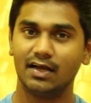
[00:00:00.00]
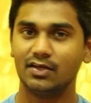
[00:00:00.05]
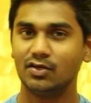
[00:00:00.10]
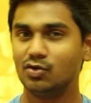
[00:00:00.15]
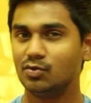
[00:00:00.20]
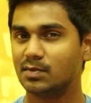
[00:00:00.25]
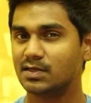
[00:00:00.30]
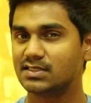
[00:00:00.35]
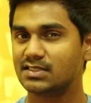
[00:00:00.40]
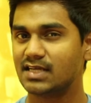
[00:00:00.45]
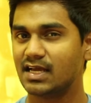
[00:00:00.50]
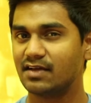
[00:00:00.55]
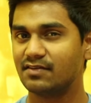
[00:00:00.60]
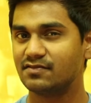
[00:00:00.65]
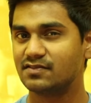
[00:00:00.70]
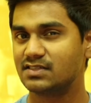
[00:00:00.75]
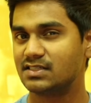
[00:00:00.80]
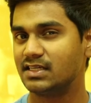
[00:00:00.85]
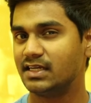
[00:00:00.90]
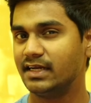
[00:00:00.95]
You must
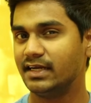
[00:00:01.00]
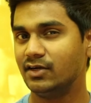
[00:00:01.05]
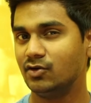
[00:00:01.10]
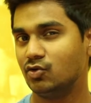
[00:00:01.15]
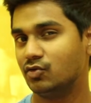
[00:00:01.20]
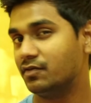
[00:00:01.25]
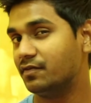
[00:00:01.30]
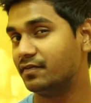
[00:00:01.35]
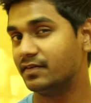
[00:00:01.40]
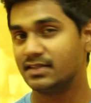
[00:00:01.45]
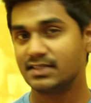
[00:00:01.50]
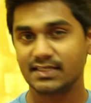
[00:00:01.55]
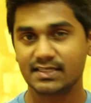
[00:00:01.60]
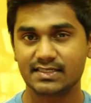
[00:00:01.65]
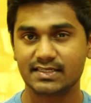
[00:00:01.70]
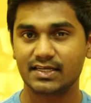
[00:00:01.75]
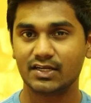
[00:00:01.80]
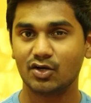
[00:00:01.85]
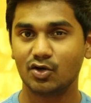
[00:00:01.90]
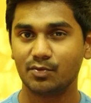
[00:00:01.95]
have seen
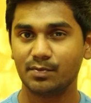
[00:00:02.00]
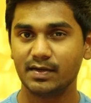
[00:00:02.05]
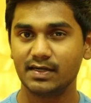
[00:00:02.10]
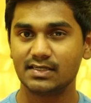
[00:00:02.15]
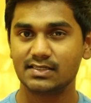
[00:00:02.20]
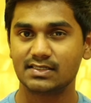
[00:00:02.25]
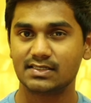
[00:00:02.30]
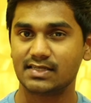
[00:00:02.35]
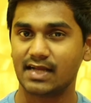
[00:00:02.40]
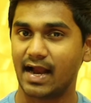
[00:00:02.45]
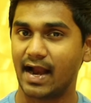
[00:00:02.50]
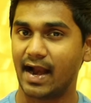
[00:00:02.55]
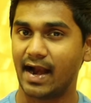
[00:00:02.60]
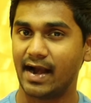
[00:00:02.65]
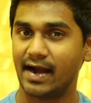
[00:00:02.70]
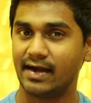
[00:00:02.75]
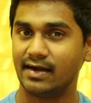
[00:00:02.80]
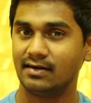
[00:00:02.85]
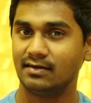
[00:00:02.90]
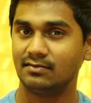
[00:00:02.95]
256 kilobits
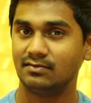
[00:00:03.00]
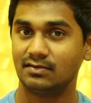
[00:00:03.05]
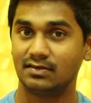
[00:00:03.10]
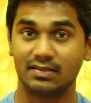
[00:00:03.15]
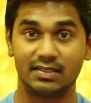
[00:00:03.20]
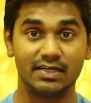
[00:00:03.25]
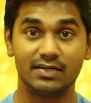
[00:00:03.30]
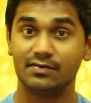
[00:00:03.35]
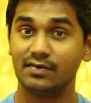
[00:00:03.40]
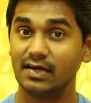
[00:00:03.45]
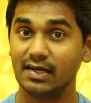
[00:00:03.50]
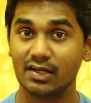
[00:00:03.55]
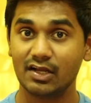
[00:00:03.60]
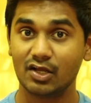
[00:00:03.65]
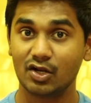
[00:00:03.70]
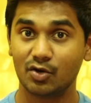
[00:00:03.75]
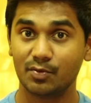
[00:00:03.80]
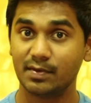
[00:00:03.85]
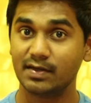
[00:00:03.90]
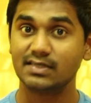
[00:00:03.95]
and 320
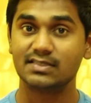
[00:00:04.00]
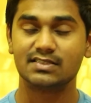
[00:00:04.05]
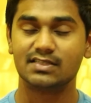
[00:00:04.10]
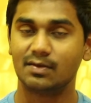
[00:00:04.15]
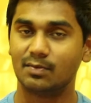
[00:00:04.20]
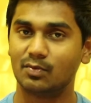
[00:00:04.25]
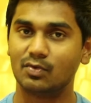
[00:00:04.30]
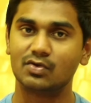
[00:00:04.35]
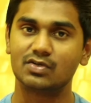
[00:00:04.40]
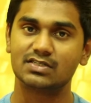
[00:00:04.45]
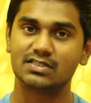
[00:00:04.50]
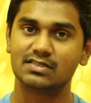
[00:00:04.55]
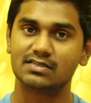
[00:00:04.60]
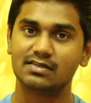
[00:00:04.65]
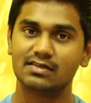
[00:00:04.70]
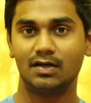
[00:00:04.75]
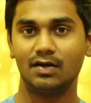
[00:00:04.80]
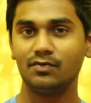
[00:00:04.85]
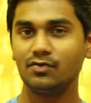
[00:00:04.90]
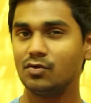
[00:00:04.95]
kilobits the
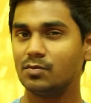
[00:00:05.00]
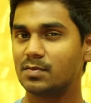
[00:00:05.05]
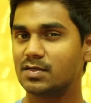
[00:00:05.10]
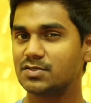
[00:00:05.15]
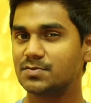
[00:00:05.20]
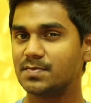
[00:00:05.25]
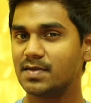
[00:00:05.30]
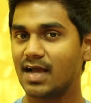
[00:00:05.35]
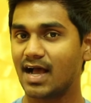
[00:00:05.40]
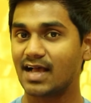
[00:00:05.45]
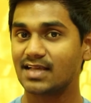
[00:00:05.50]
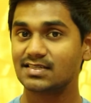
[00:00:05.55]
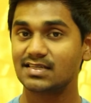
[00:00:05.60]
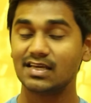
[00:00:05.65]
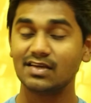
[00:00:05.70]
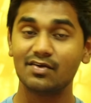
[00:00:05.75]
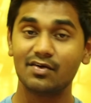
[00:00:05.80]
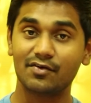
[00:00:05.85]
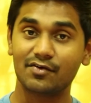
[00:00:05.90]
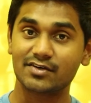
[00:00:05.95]
most. Now you must be
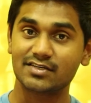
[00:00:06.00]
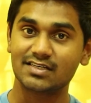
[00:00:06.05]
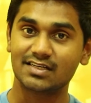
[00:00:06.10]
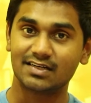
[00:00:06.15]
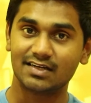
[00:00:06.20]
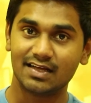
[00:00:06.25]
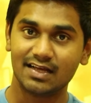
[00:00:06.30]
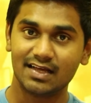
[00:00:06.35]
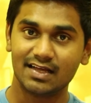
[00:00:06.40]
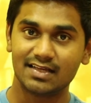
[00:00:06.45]
asking a question.